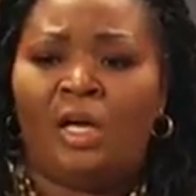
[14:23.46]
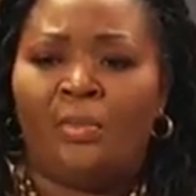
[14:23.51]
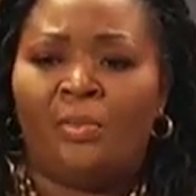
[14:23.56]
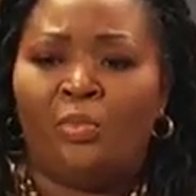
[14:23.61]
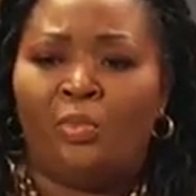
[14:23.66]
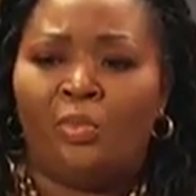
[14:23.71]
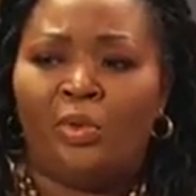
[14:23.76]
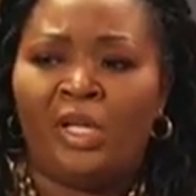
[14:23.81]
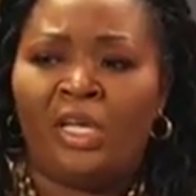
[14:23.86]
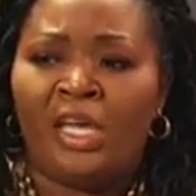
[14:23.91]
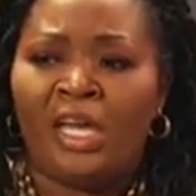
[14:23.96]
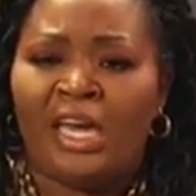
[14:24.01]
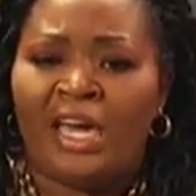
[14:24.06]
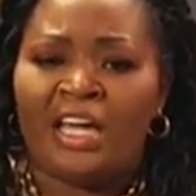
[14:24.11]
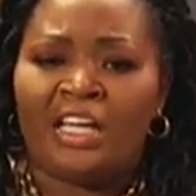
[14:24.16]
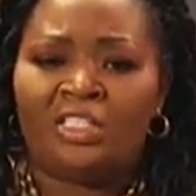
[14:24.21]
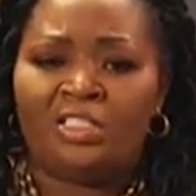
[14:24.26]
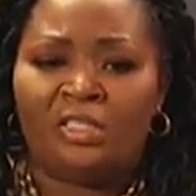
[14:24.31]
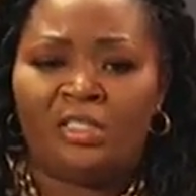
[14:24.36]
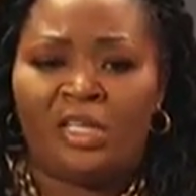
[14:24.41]
we
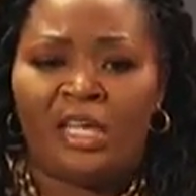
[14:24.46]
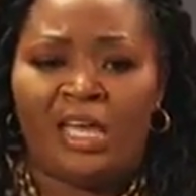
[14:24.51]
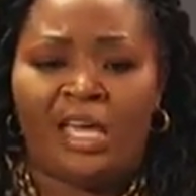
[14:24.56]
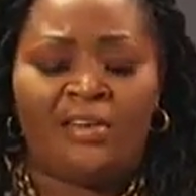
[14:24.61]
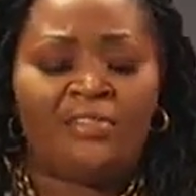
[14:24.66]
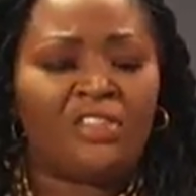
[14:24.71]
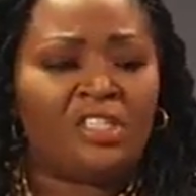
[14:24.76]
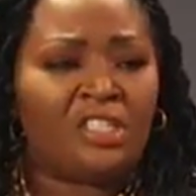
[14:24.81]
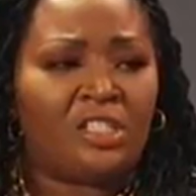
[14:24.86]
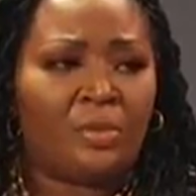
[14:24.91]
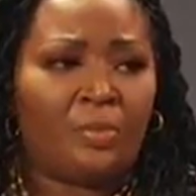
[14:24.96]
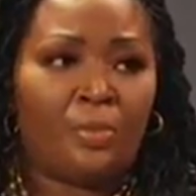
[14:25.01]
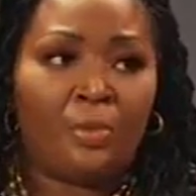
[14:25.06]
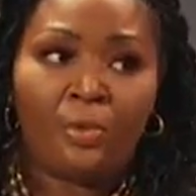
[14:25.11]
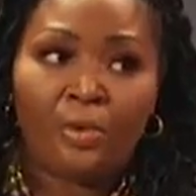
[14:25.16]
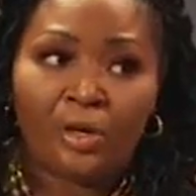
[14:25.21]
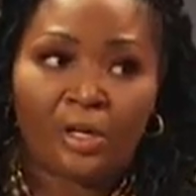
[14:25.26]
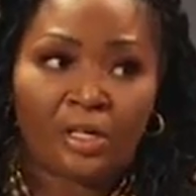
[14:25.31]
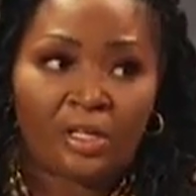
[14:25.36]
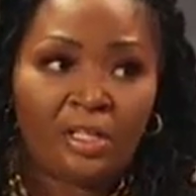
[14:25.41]
actually have the
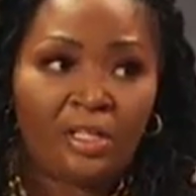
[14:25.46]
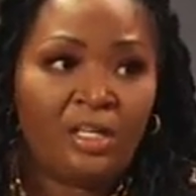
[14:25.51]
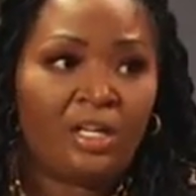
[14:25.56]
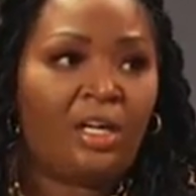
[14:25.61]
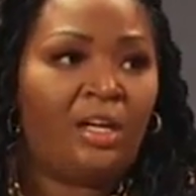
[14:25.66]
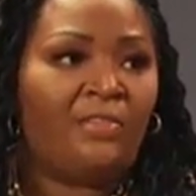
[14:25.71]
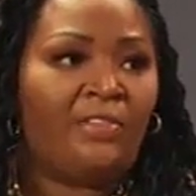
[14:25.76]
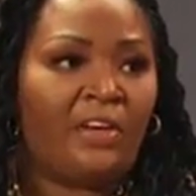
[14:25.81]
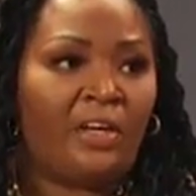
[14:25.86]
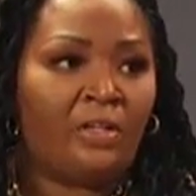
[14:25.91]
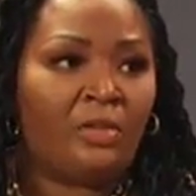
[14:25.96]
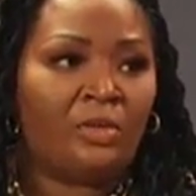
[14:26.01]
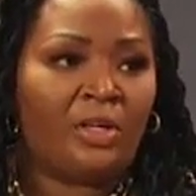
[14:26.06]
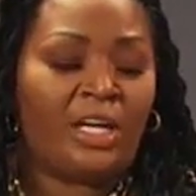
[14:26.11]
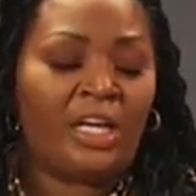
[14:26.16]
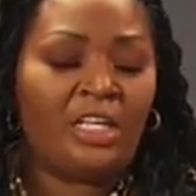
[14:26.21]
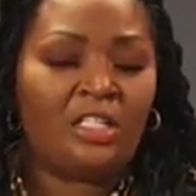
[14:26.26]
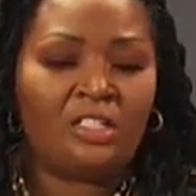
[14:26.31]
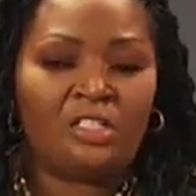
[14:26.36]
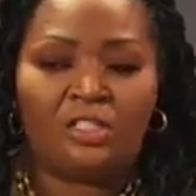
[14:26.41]
support of other
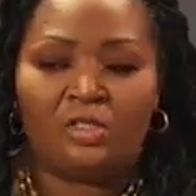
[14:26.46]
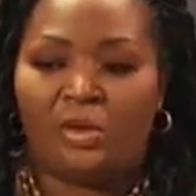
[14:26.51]
agents.